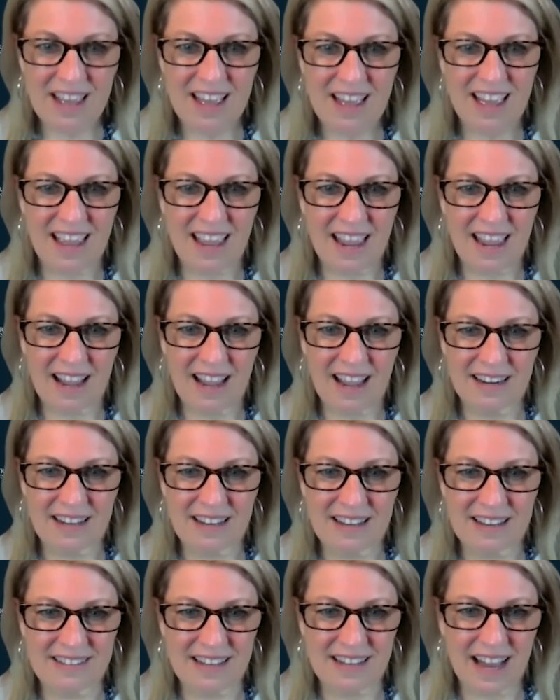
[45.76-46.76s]
and
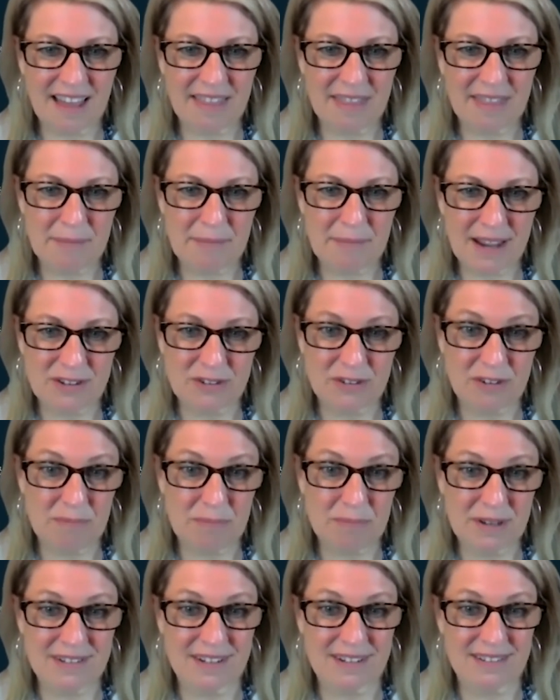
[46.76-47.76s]
is on the Master of
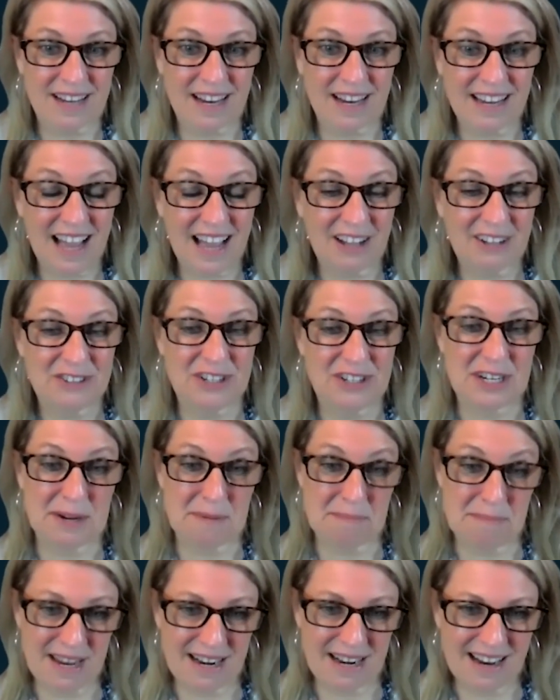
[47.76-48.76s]
Business Psychology
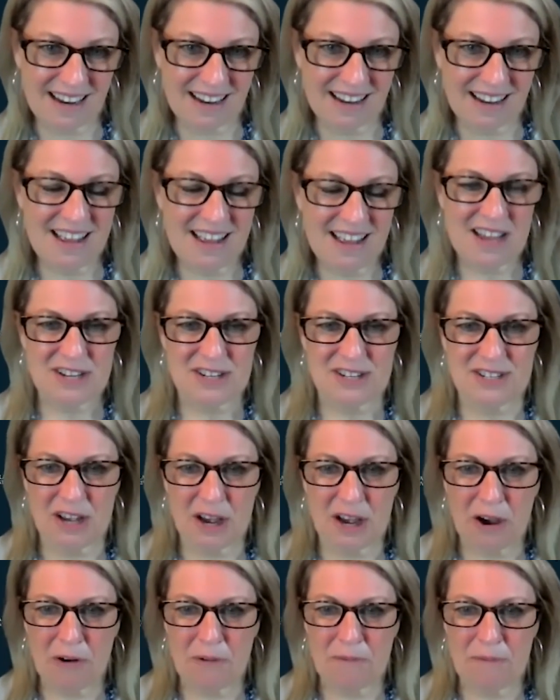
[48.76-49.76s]
Committee.
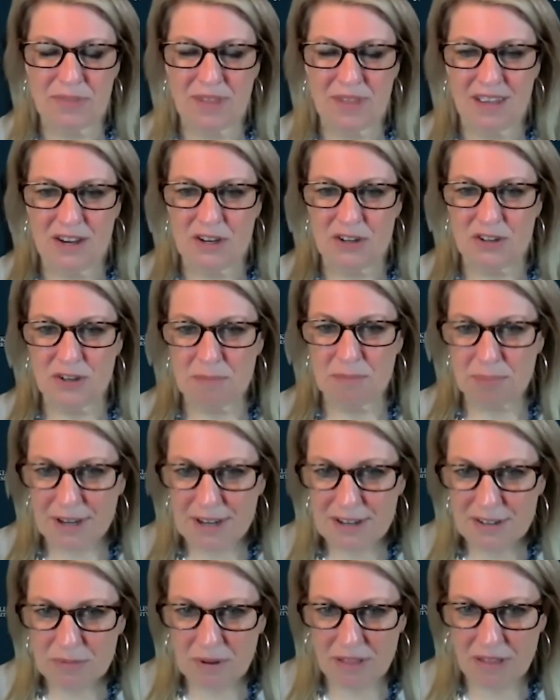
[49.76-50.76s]
So she
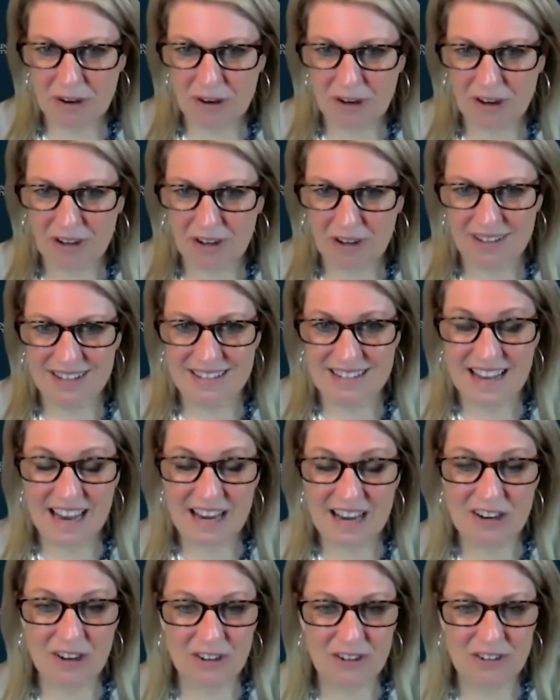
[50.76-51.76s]
brings with her
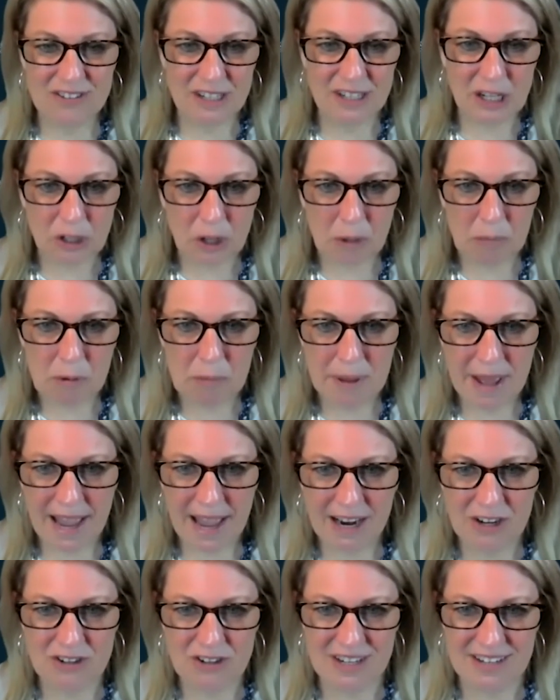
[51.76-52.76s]
10 years in global
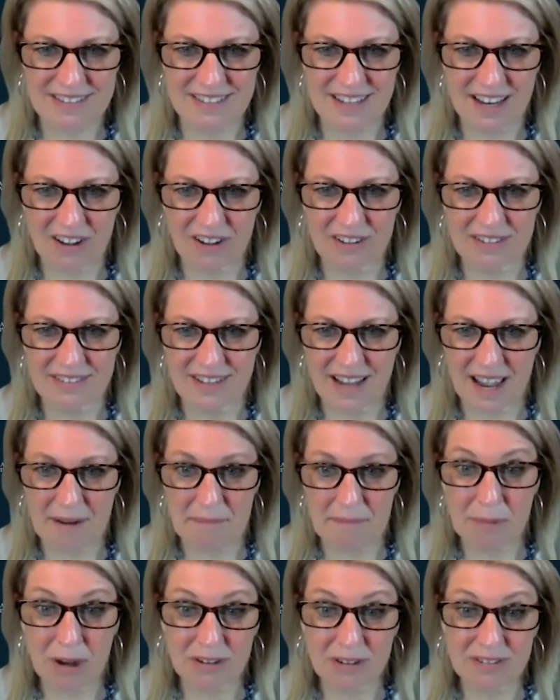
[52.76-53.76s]
packaging sales
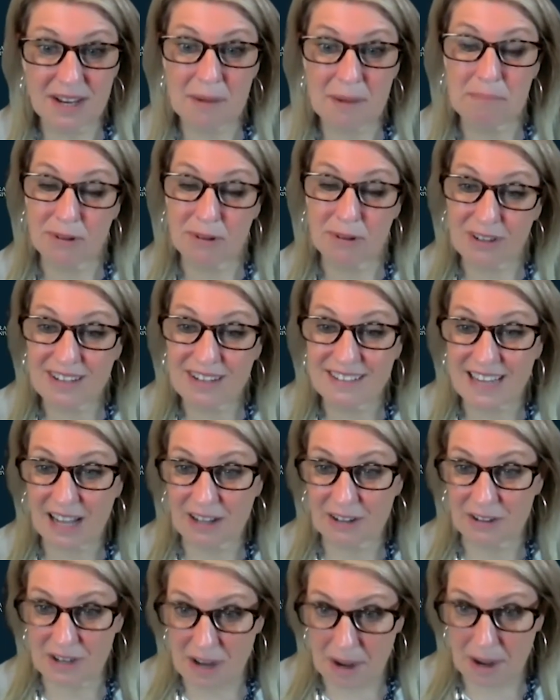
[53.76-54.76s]
at
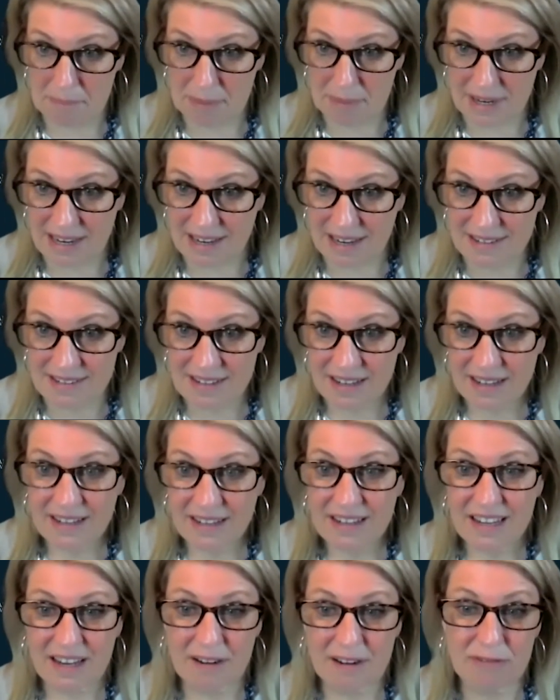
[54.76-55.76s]
multi-billion-dollar companies
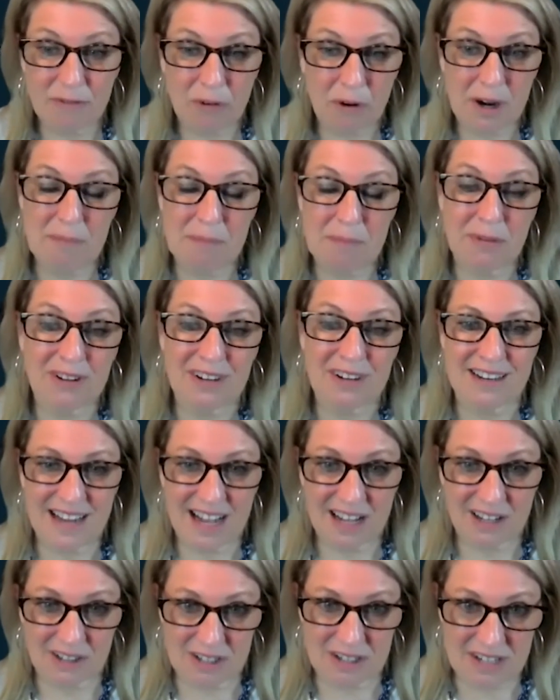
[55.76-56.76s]
in a $40 million
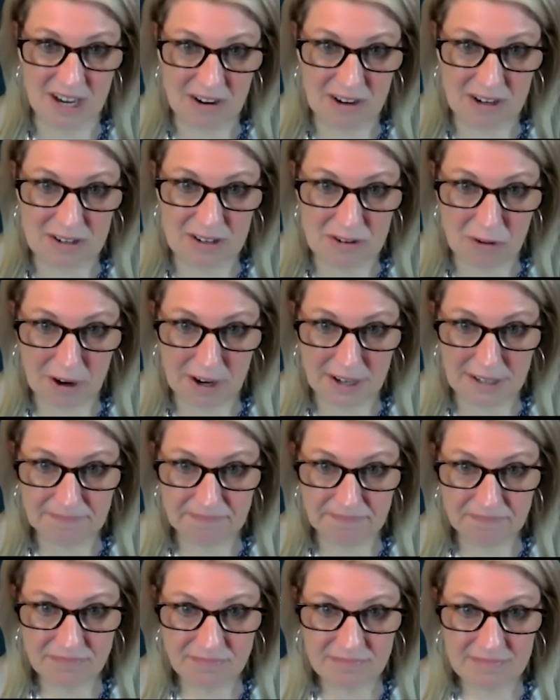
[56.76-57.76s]
territory.
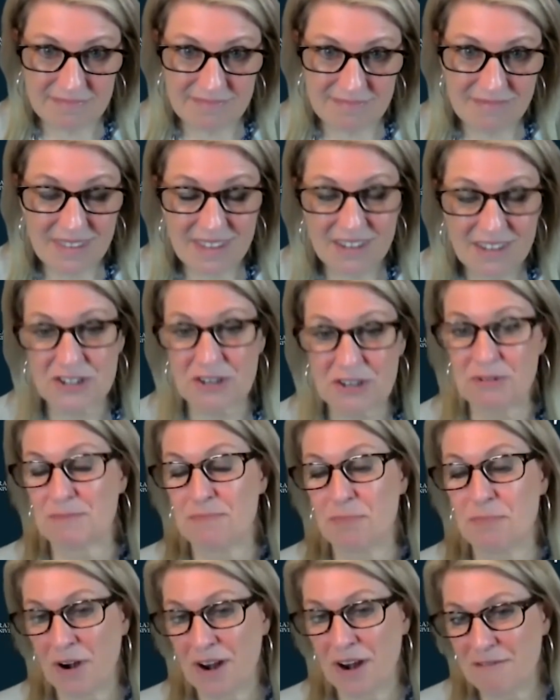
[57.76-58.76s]
She was
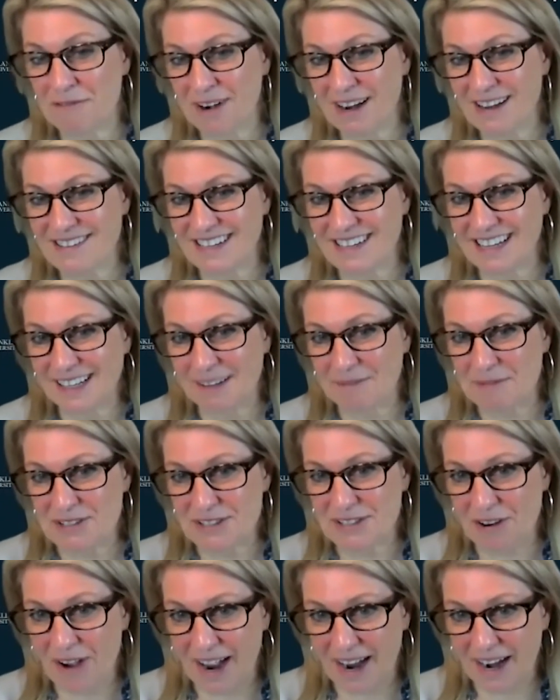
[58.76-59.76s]
born and raised in Columbus,
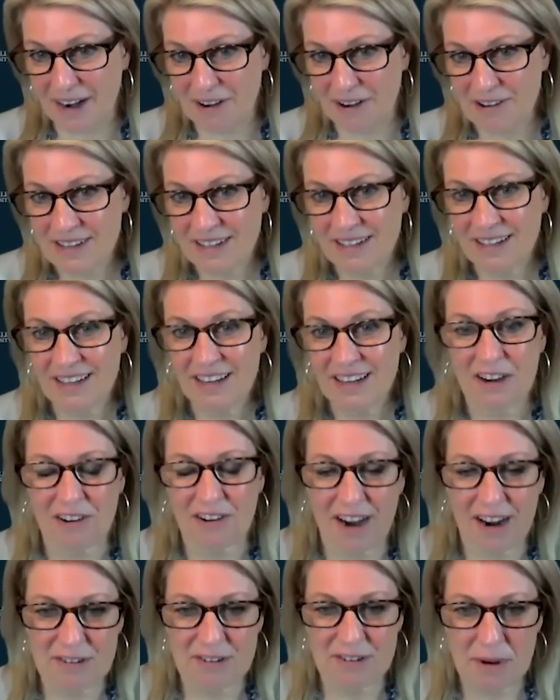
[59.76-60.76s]
Ohio,
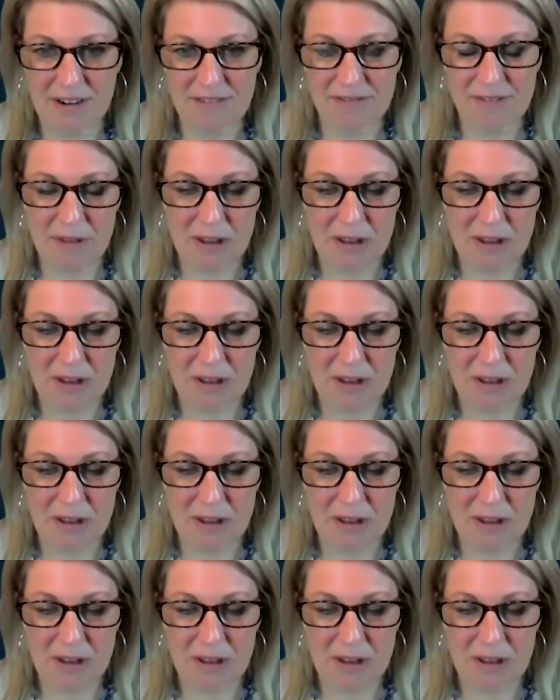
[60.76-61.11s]
graduated from the